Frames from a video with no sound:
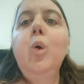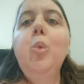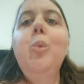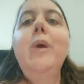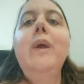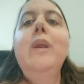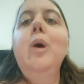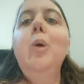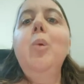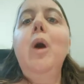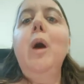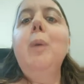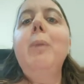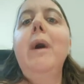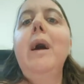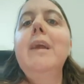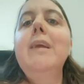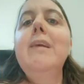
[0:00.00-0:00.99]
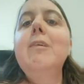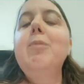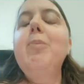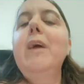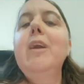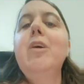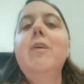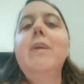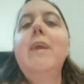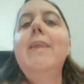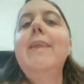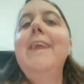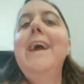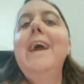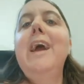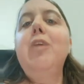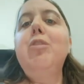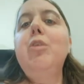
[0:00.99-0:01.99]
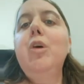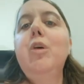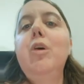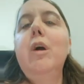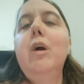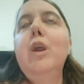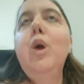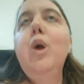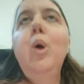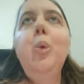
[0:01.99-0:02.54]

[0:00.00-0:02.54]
we know our bodies better than they ever could.